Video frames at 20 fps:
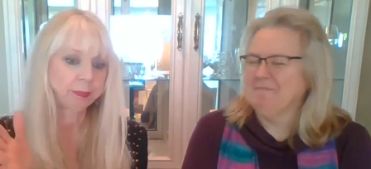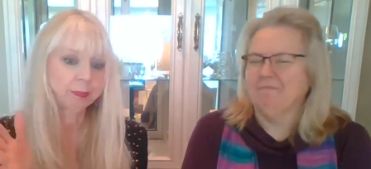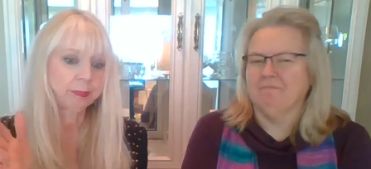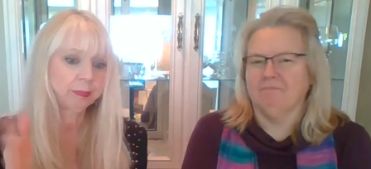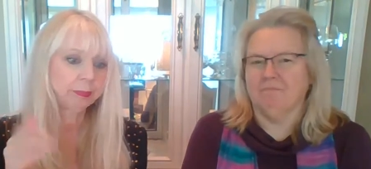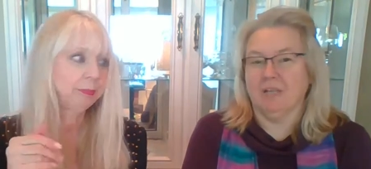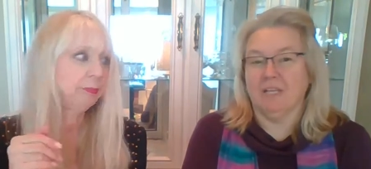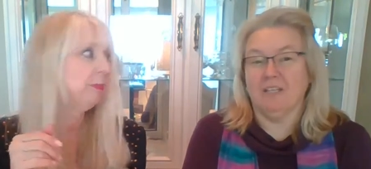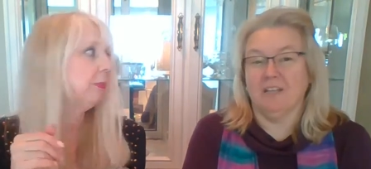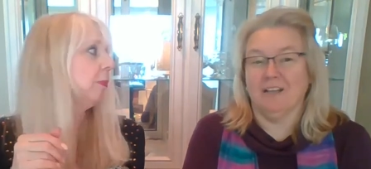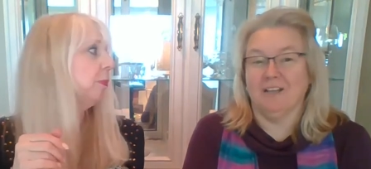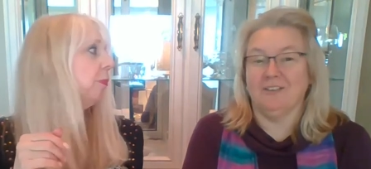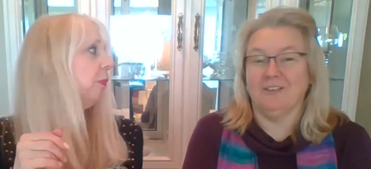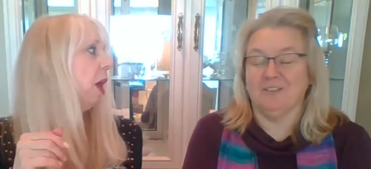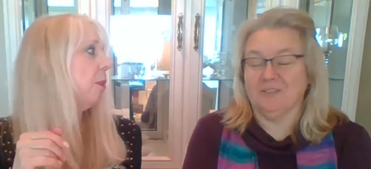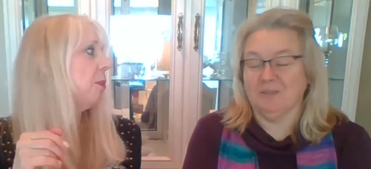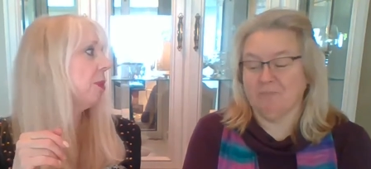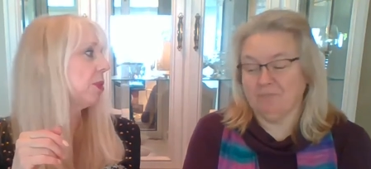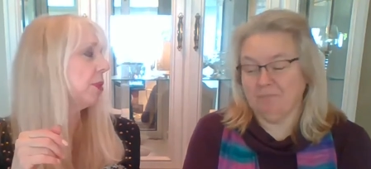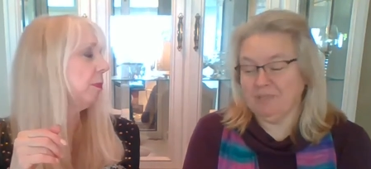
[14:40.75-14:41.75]
Speaker 1: My
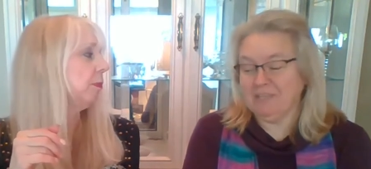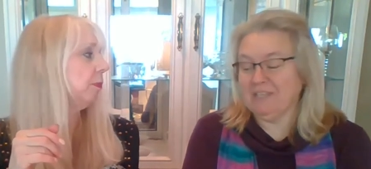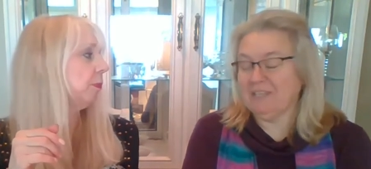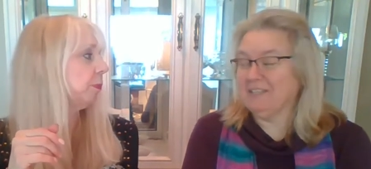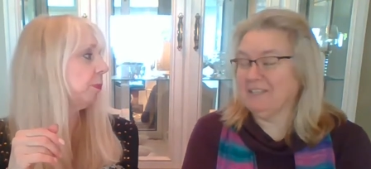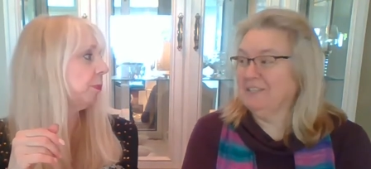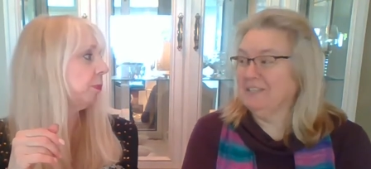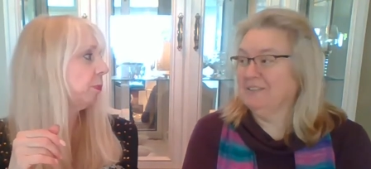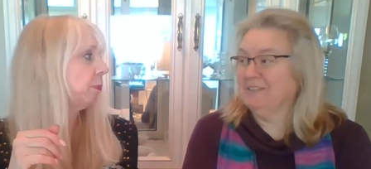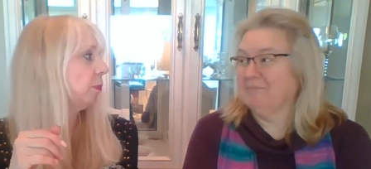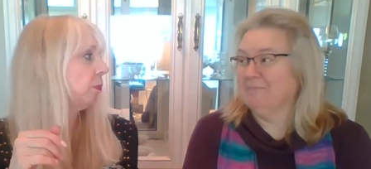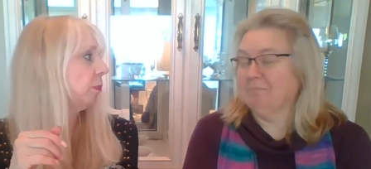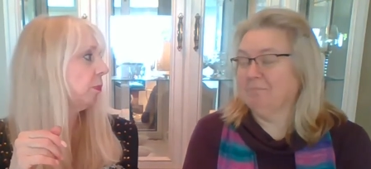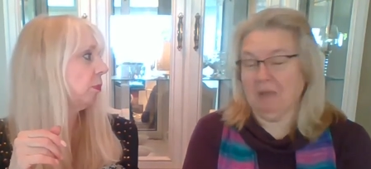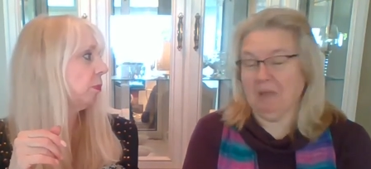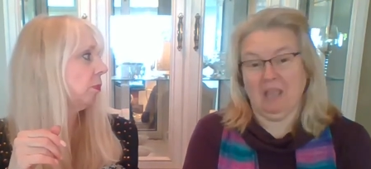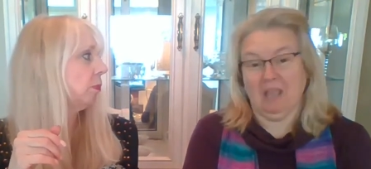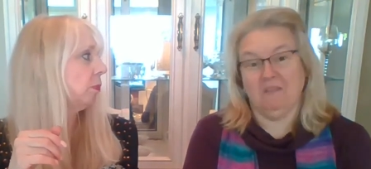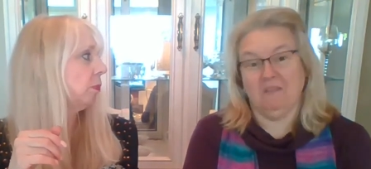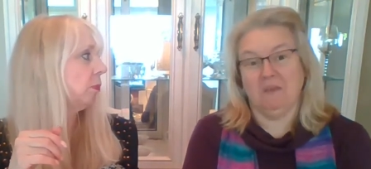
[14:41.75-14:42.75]
daughter's a big
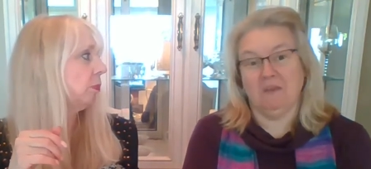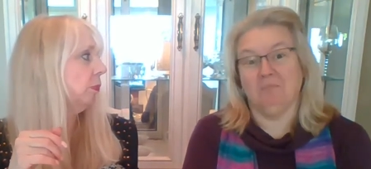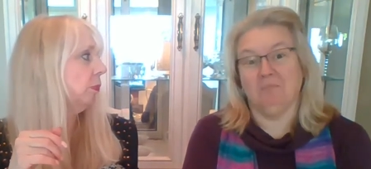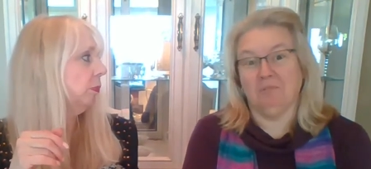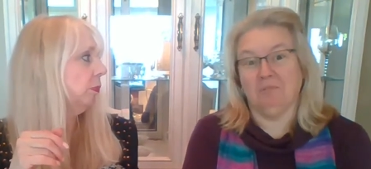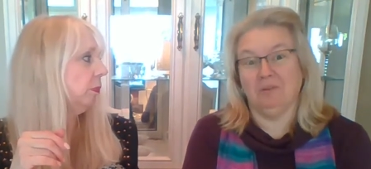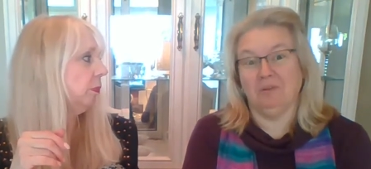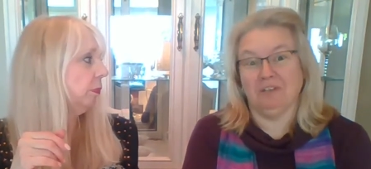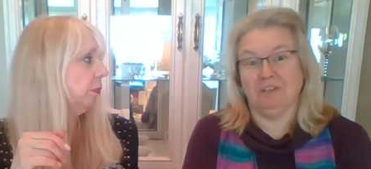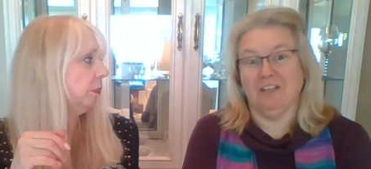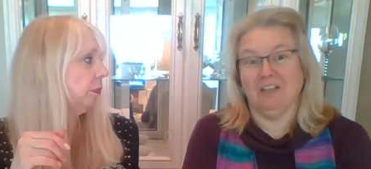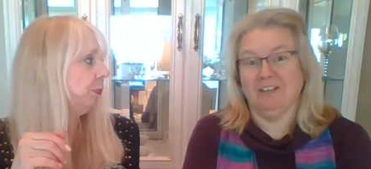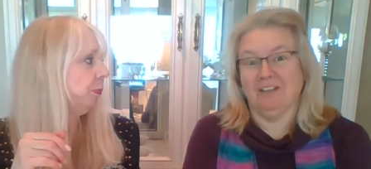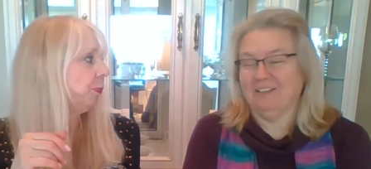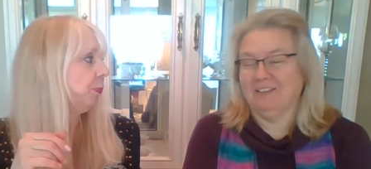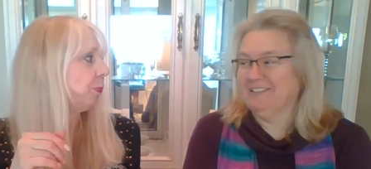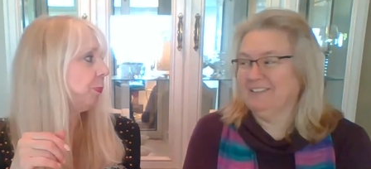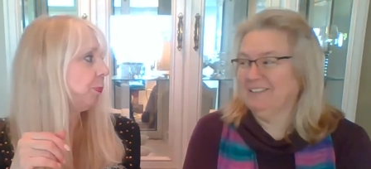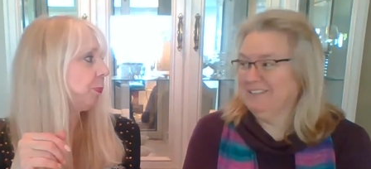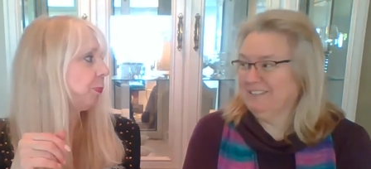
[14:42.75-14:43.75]
by-the-book
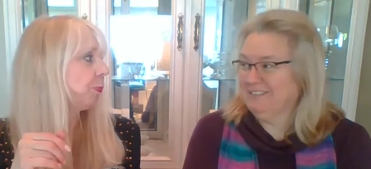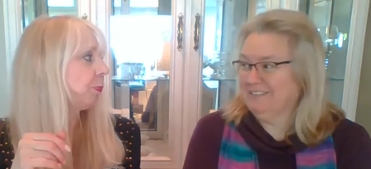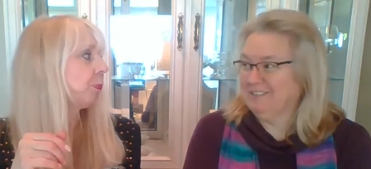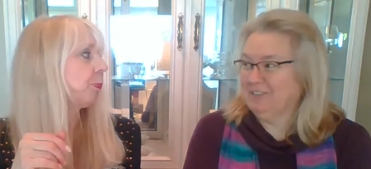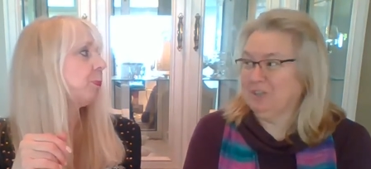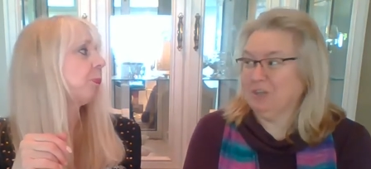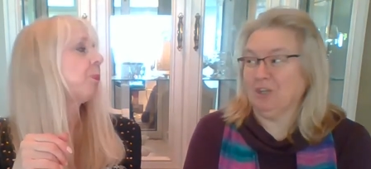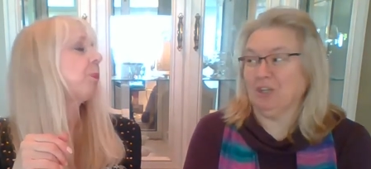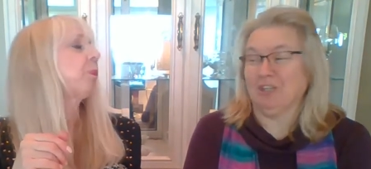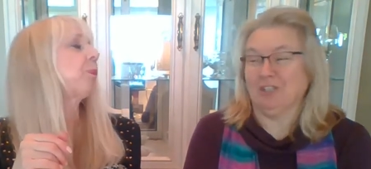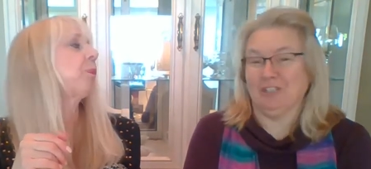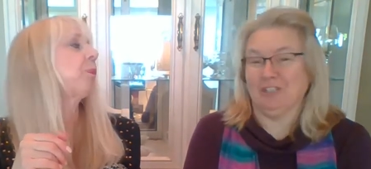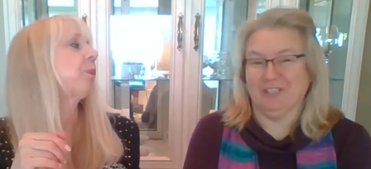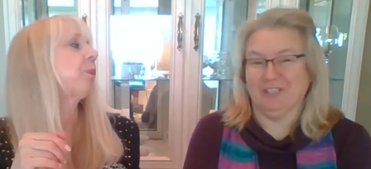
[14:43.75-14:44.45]
cook.